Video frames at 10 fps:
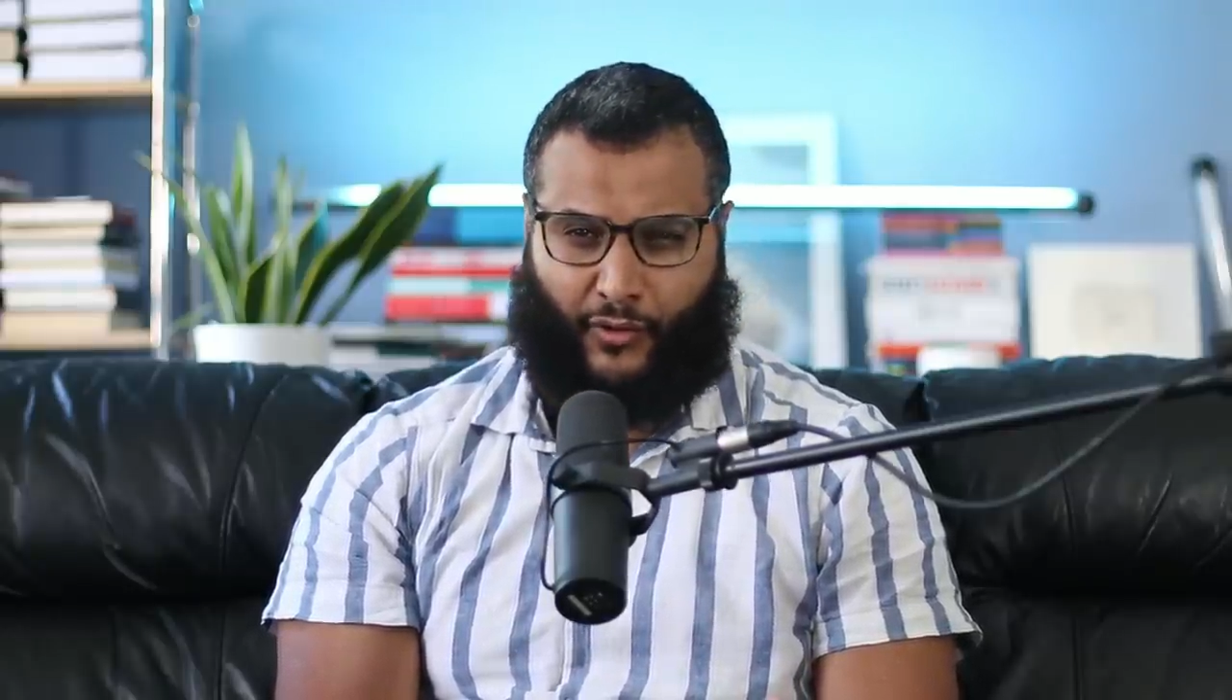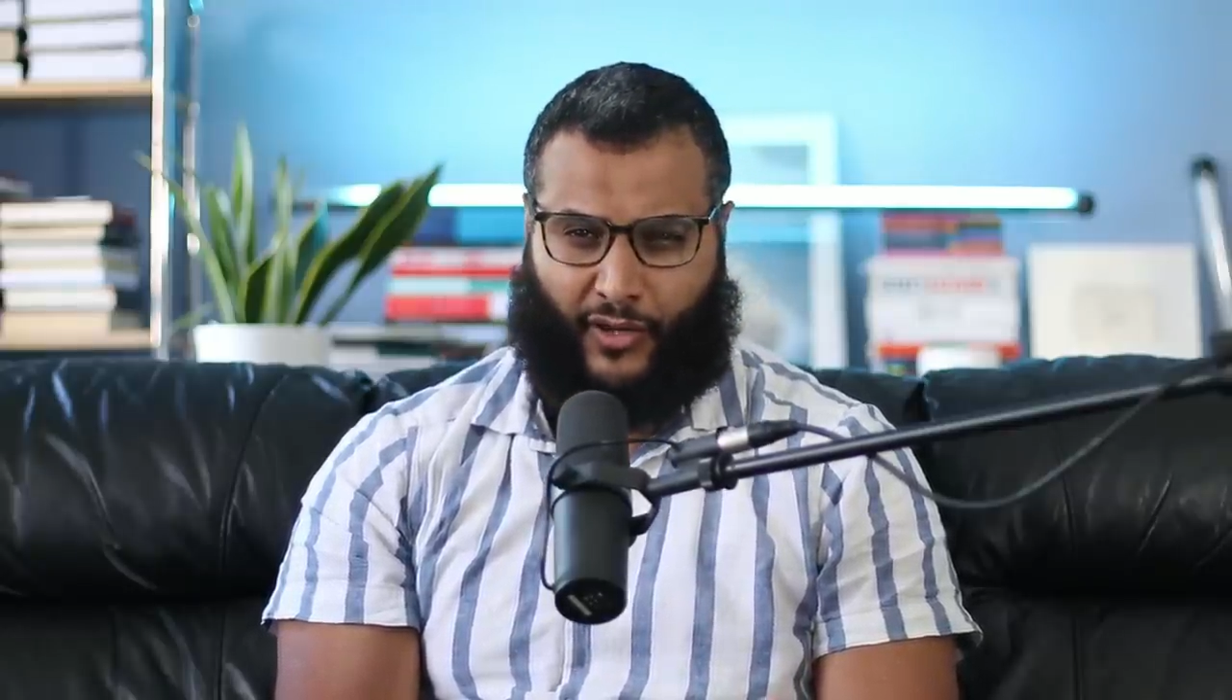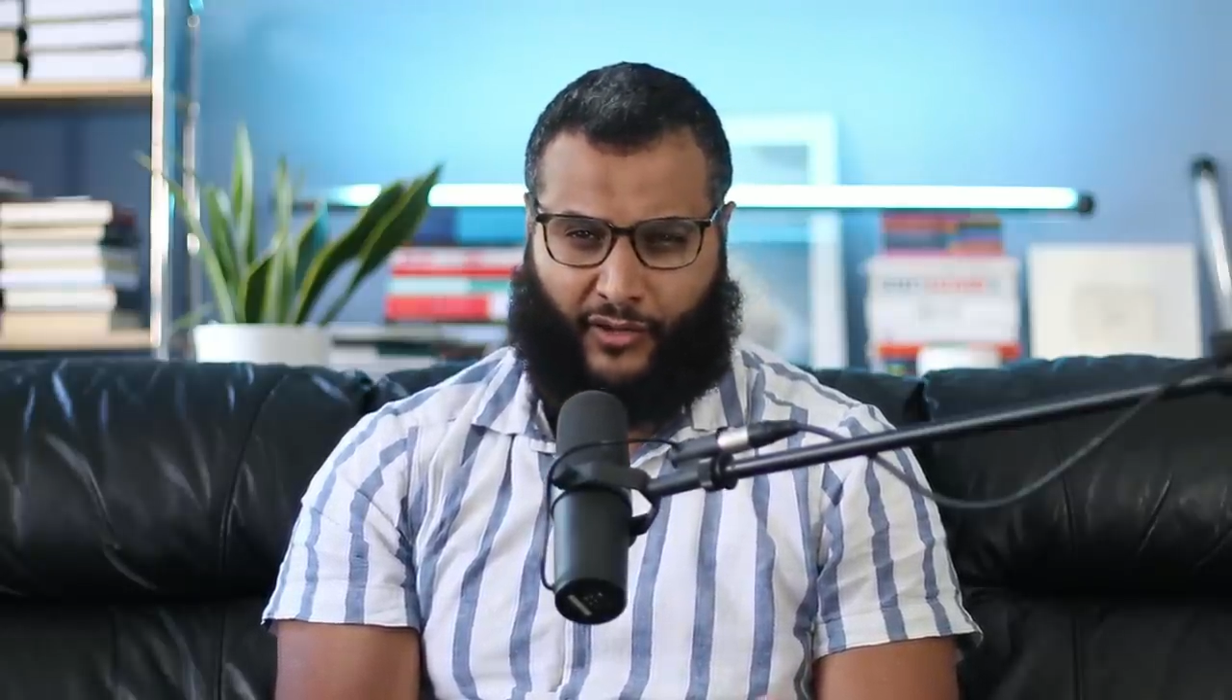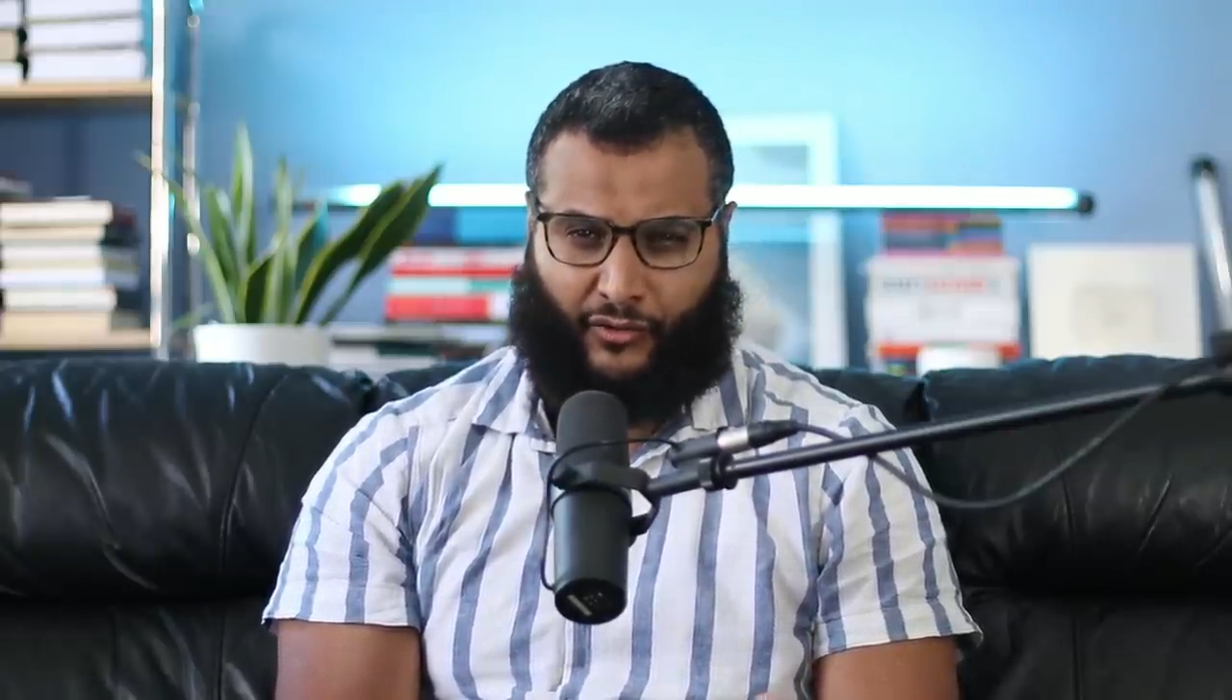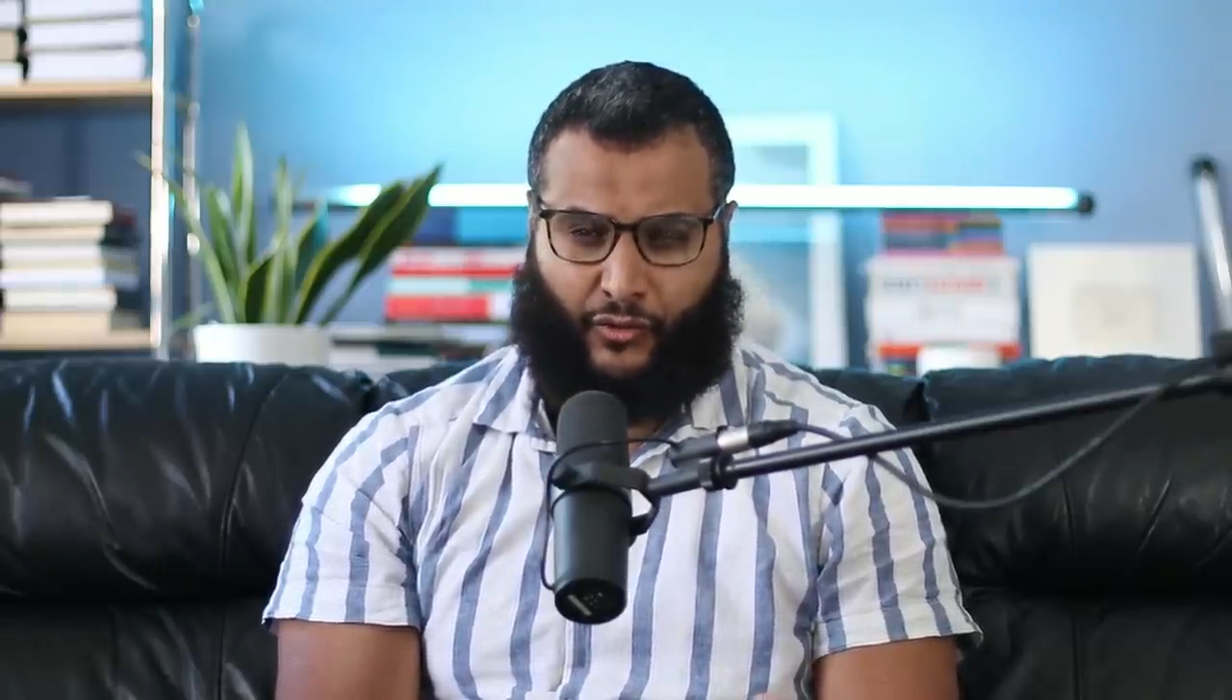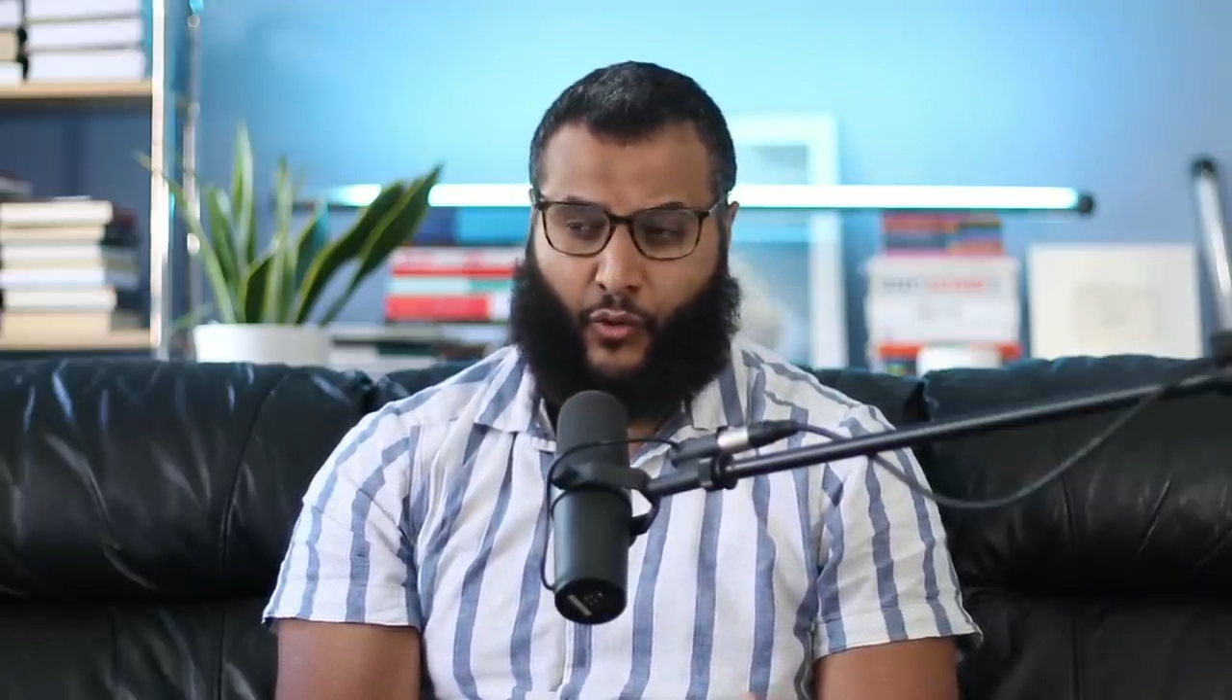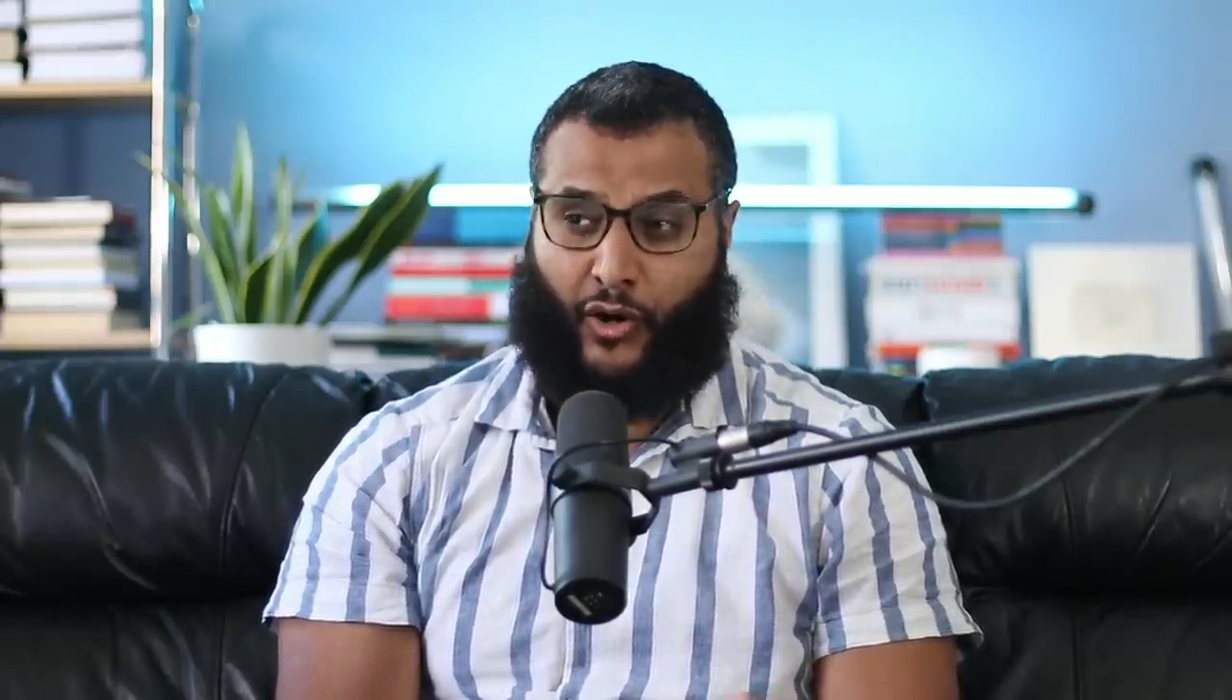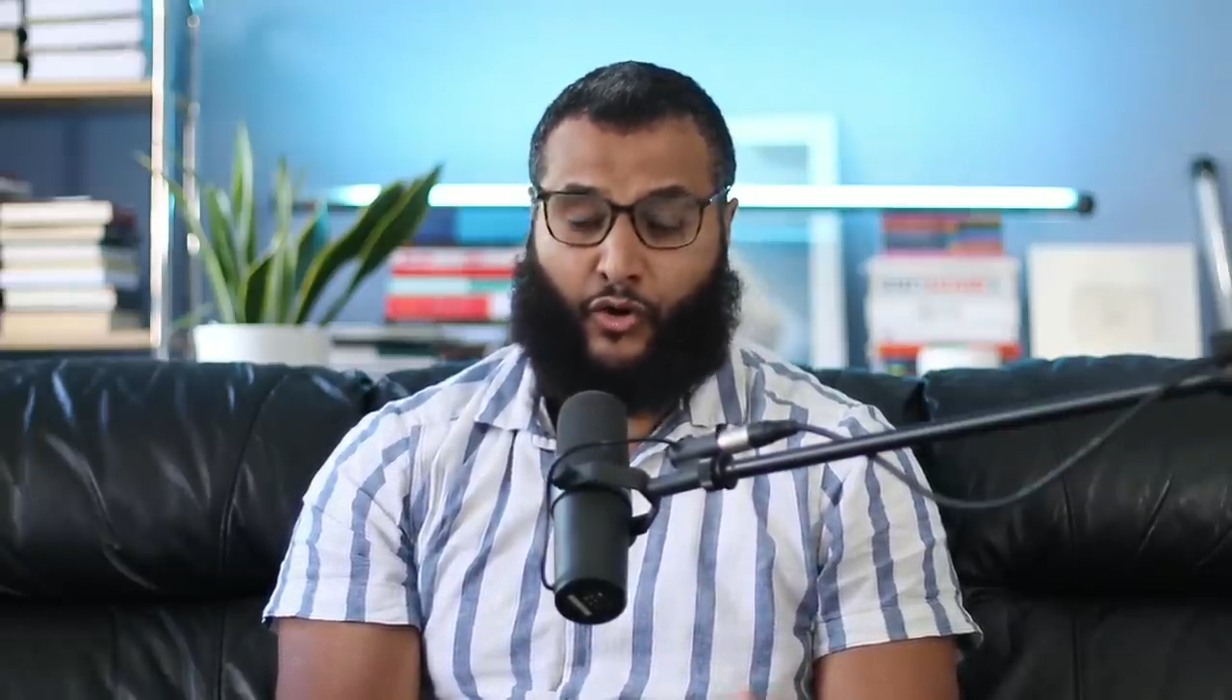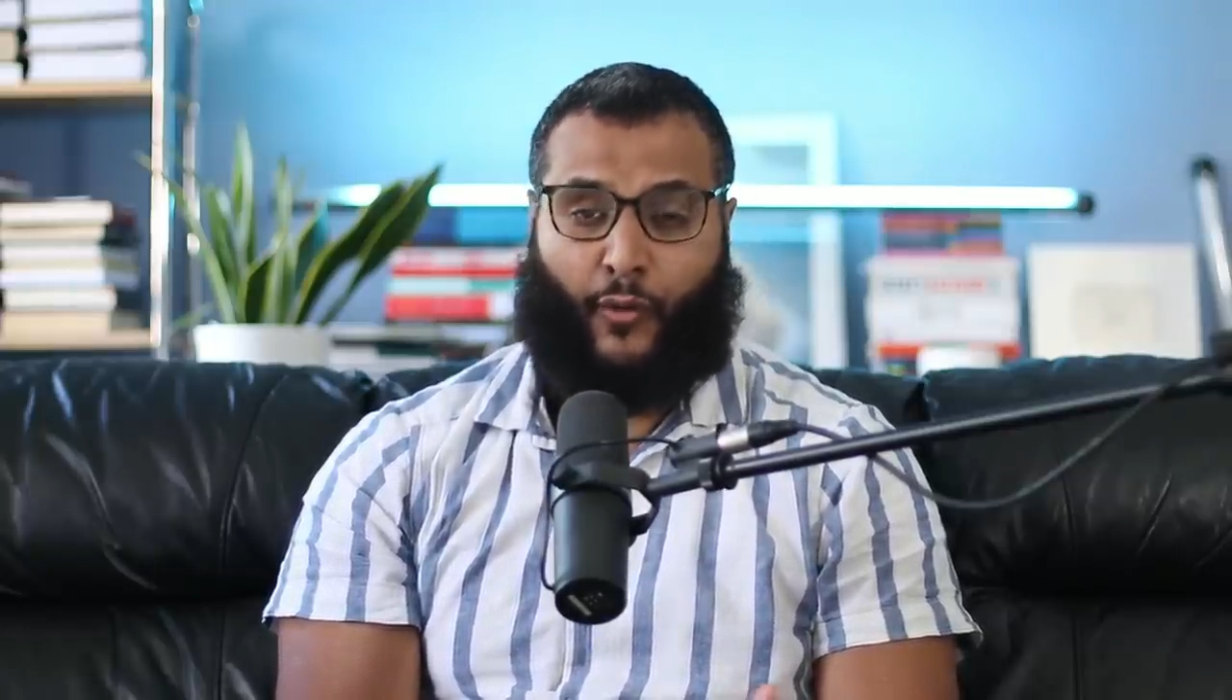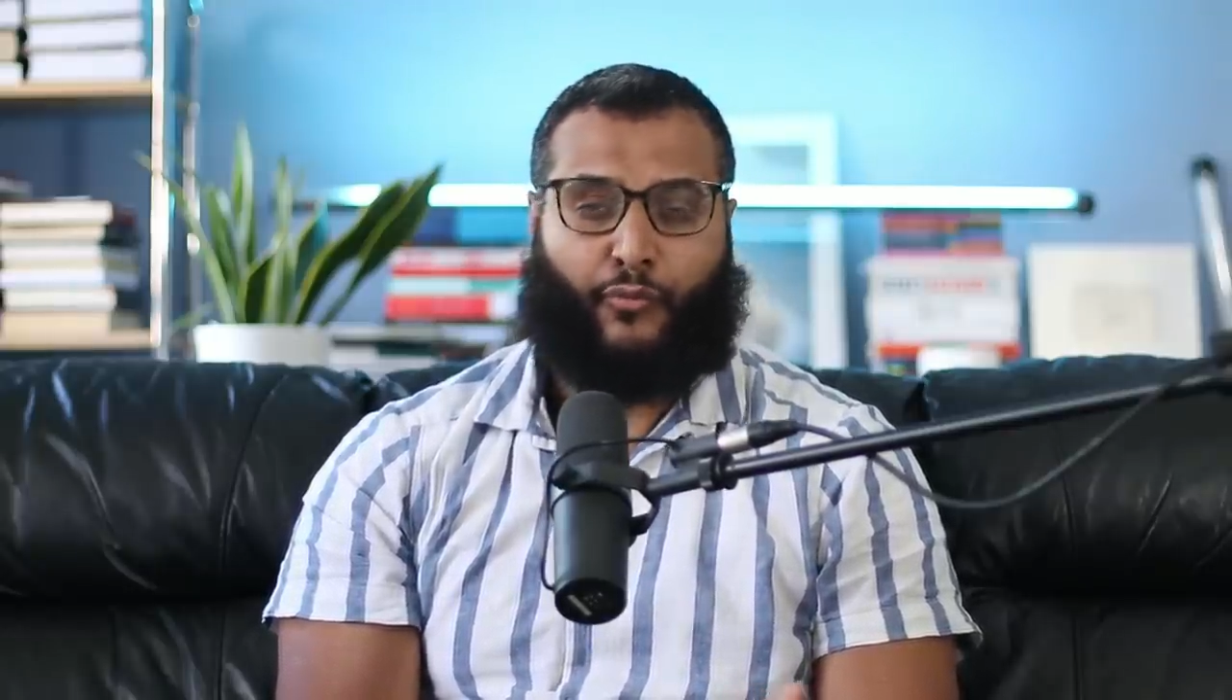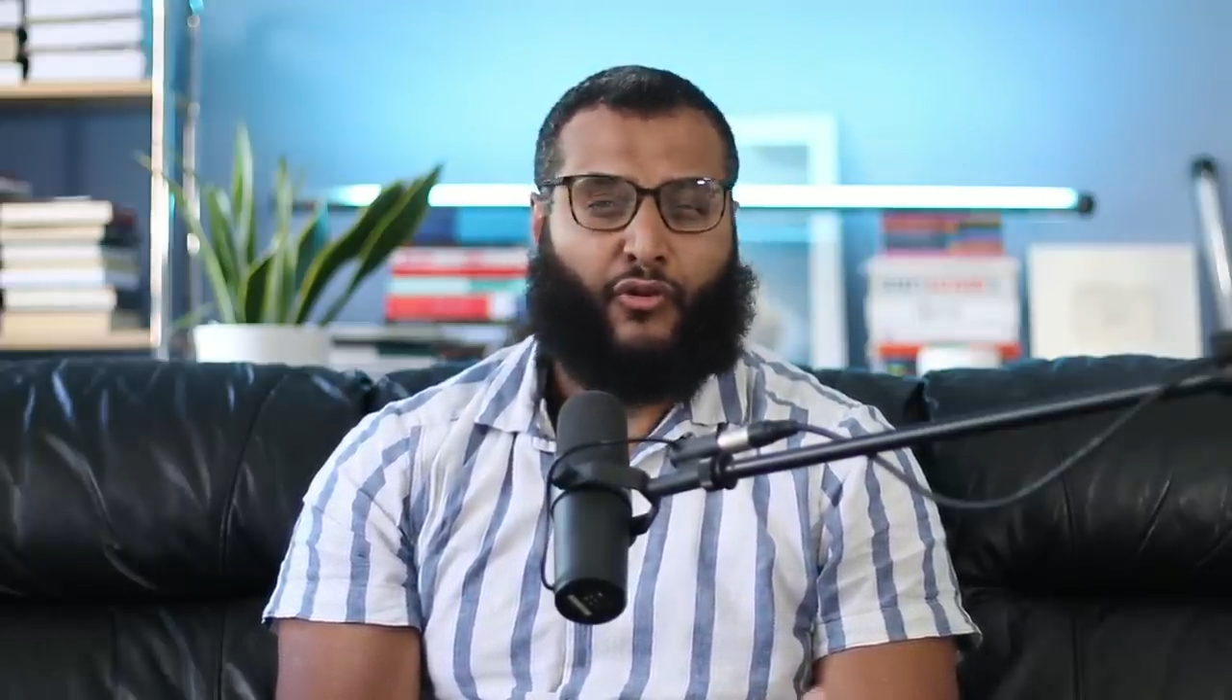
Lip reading: who are not